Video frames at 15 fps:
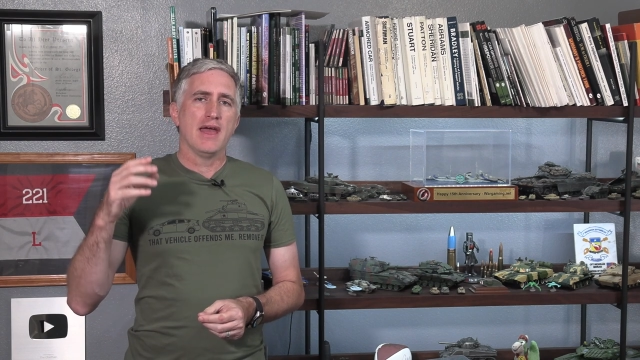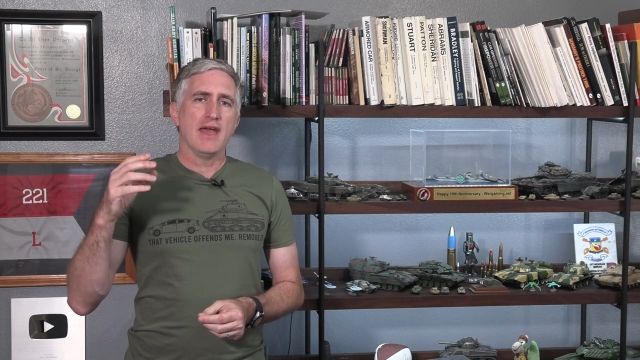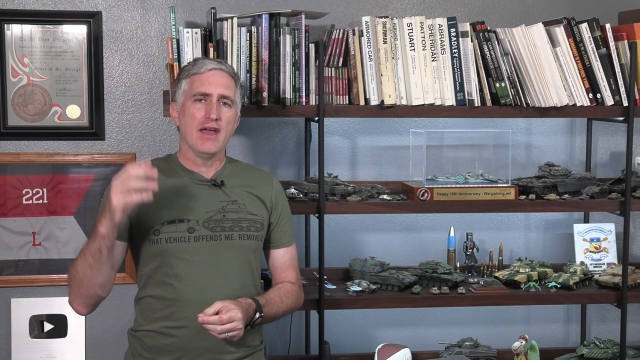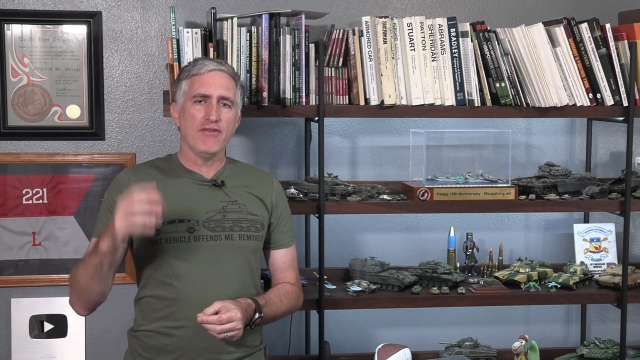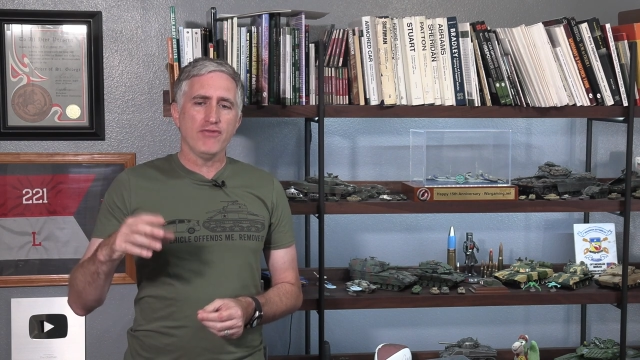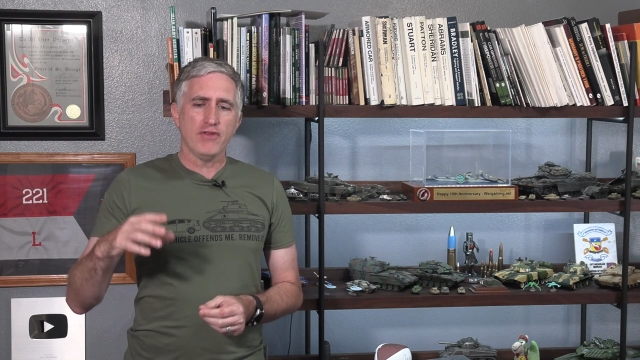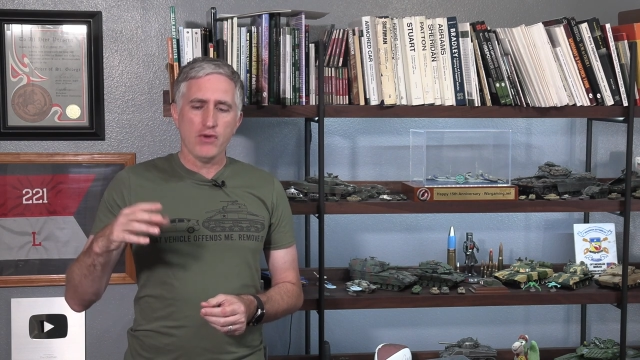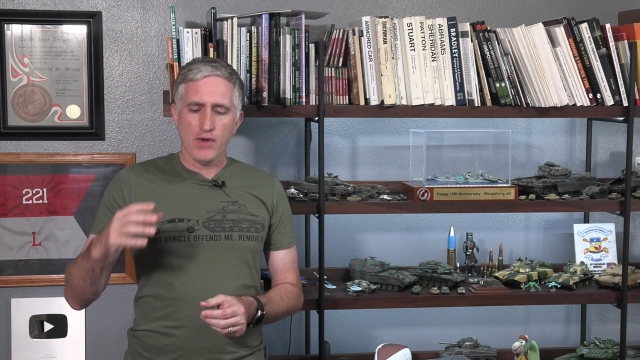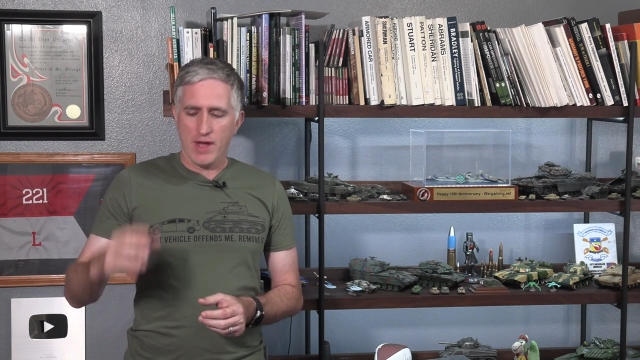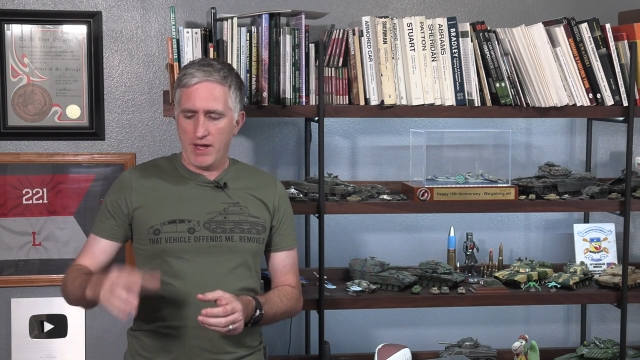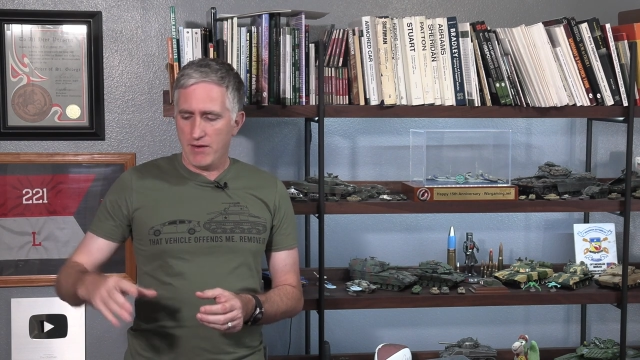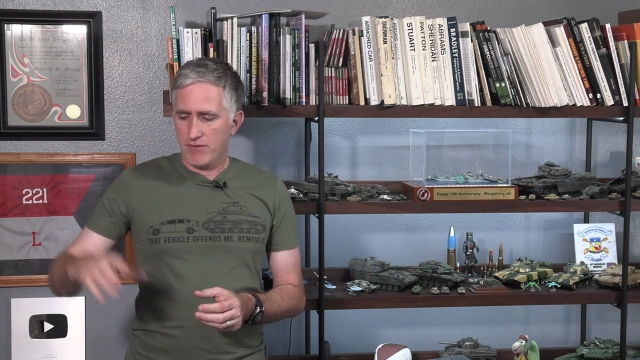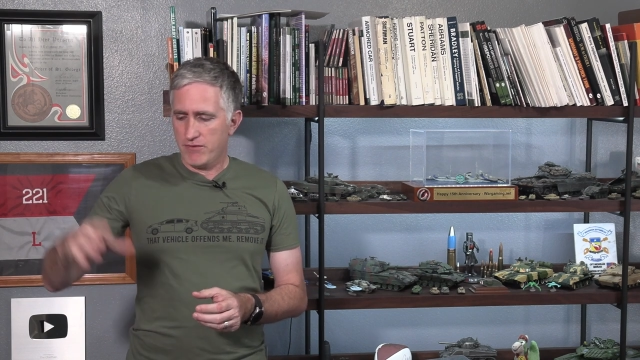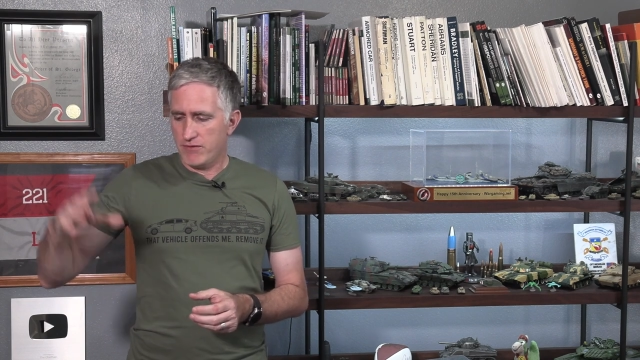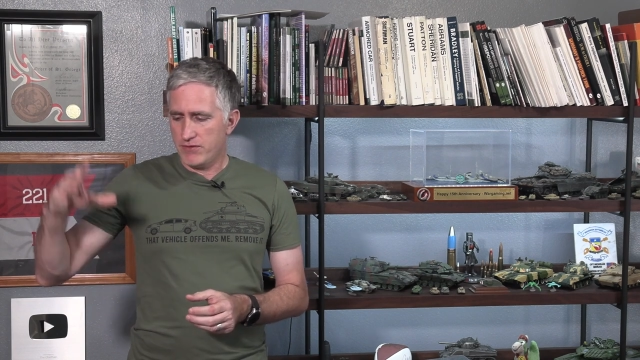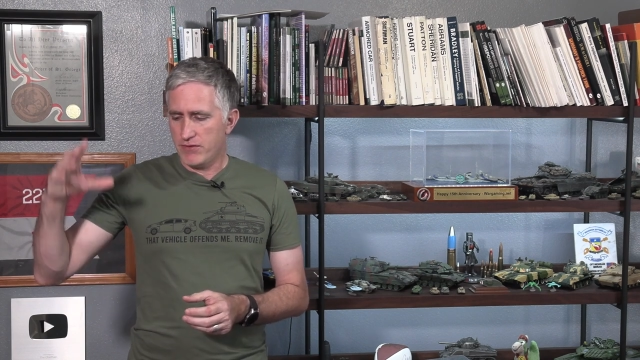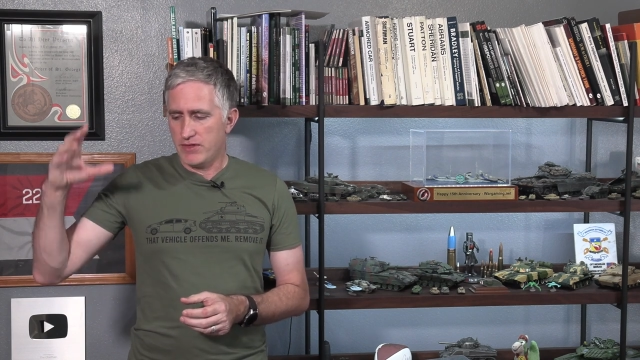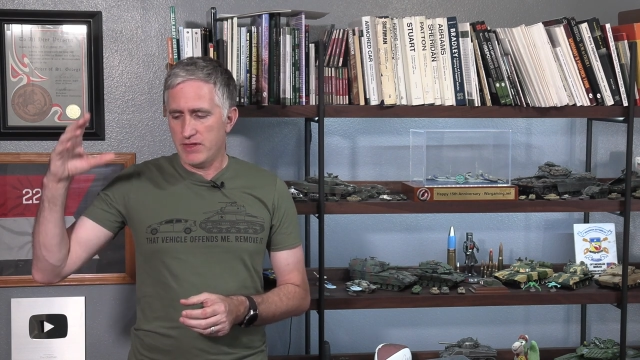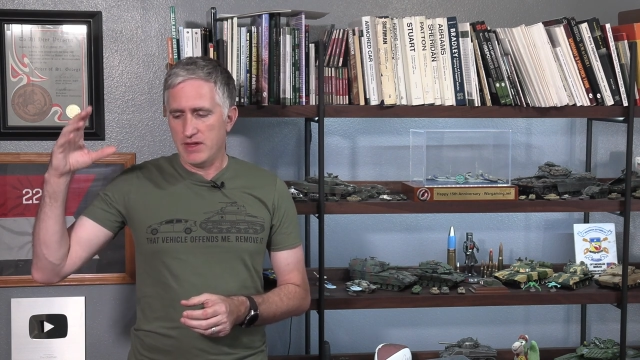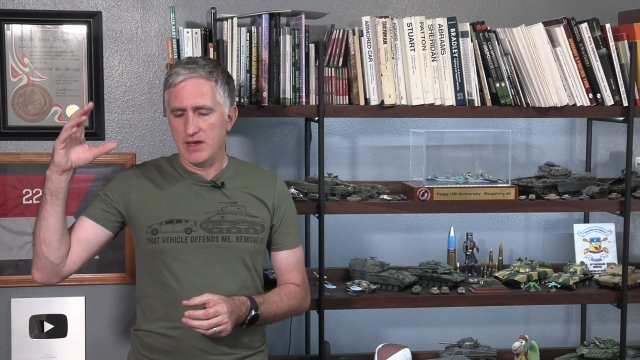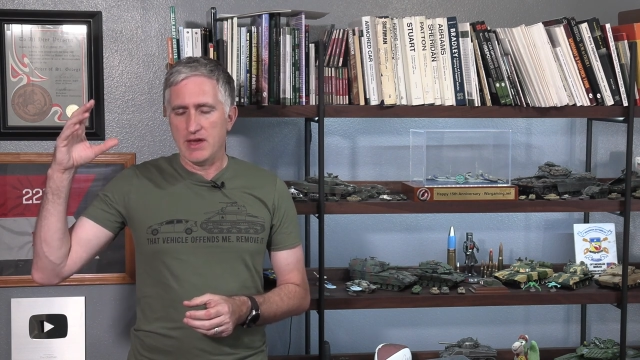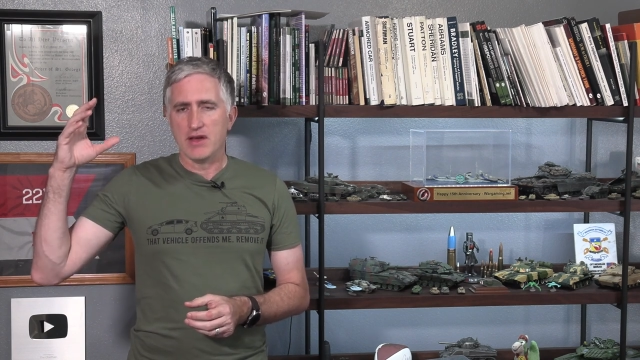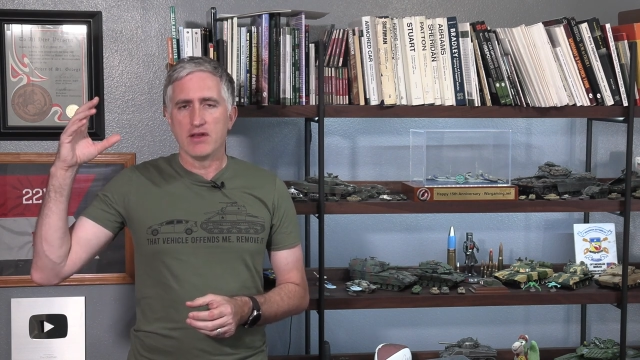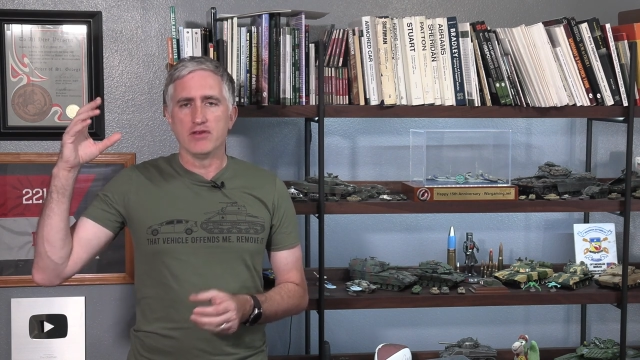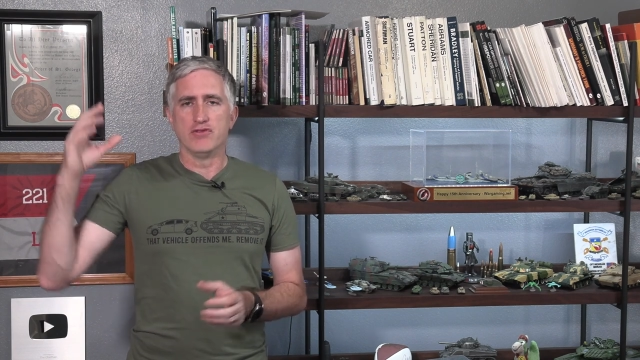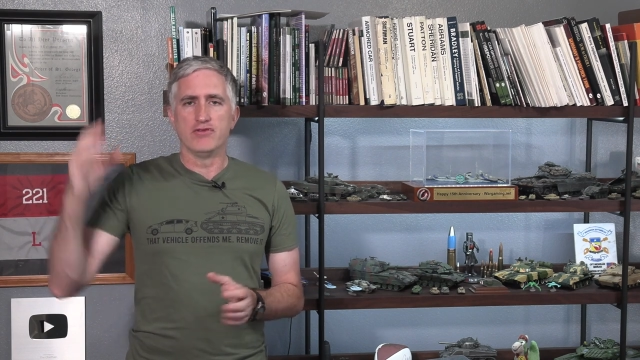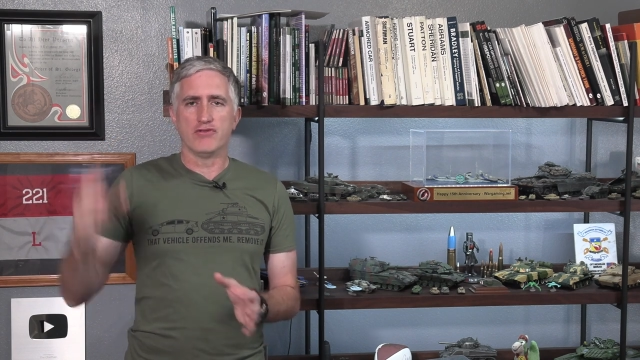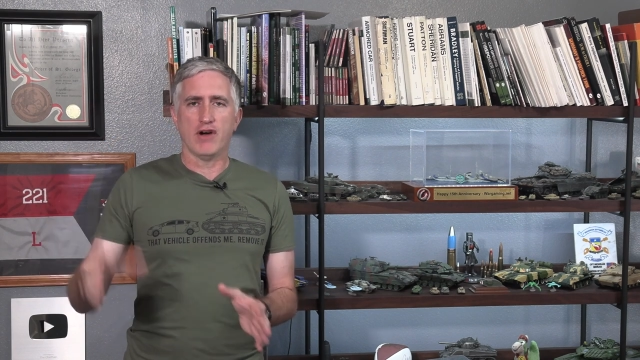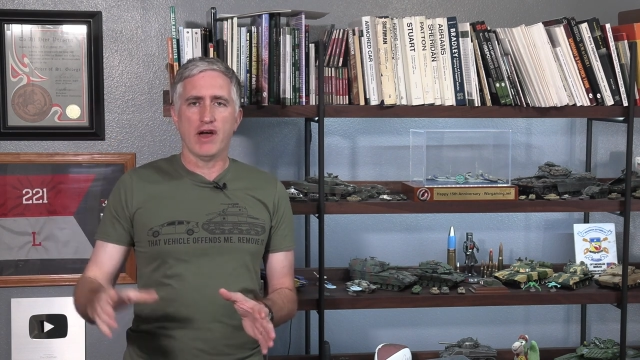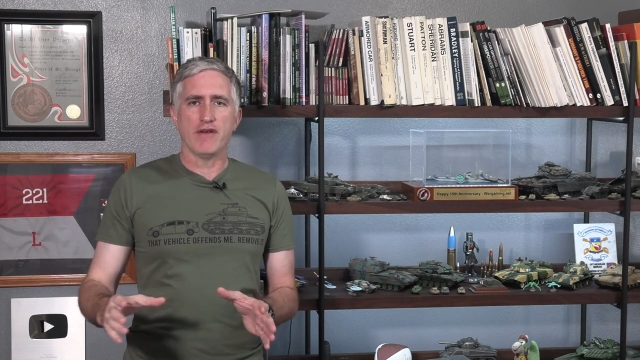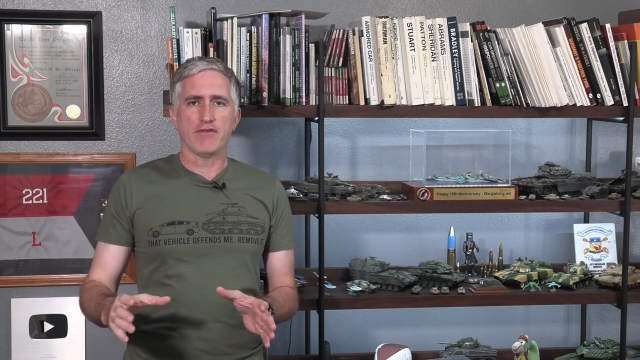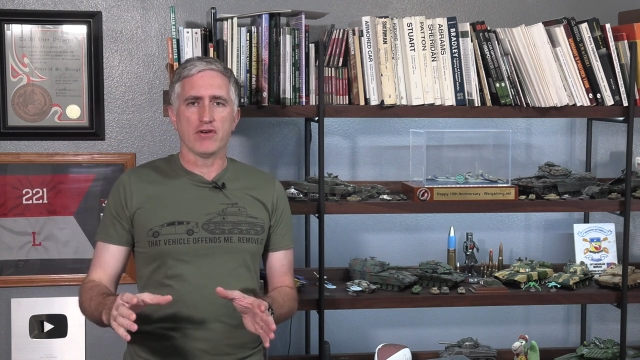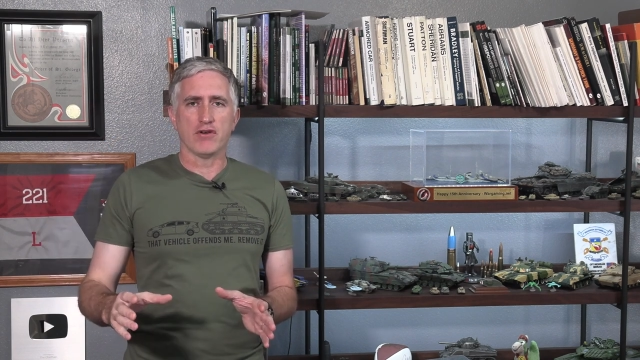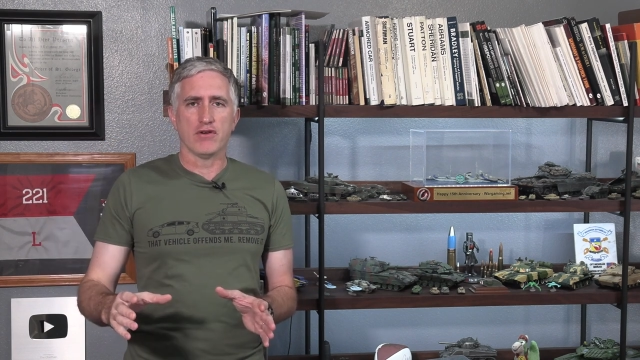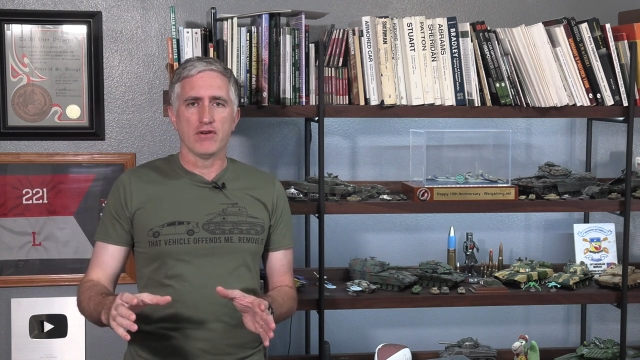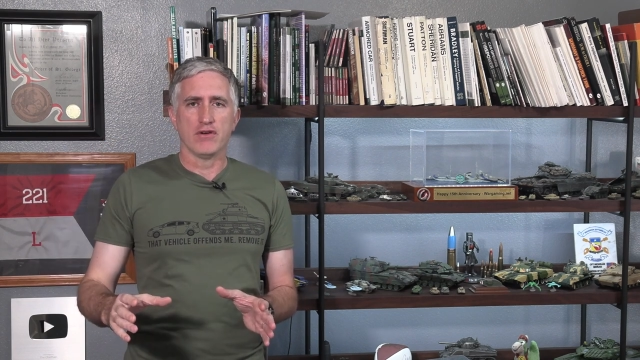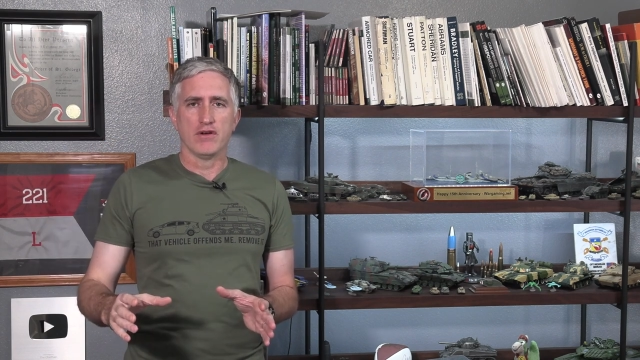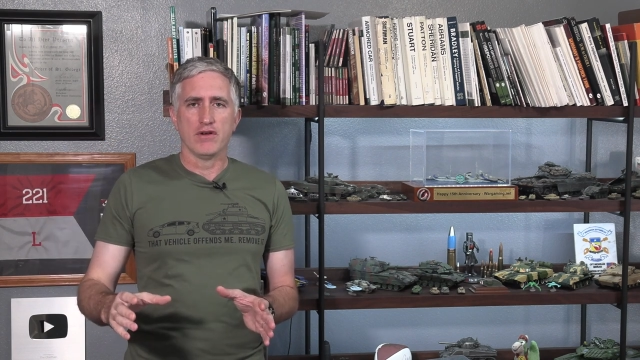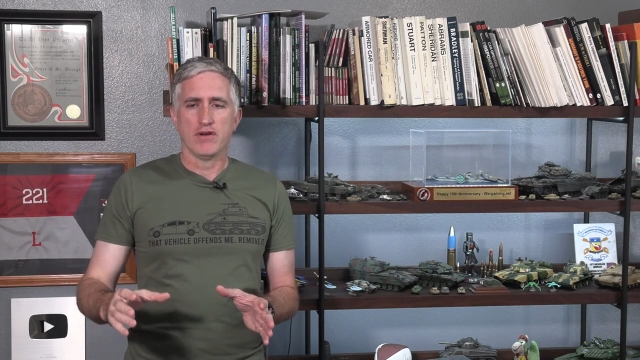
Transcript: If you have the driver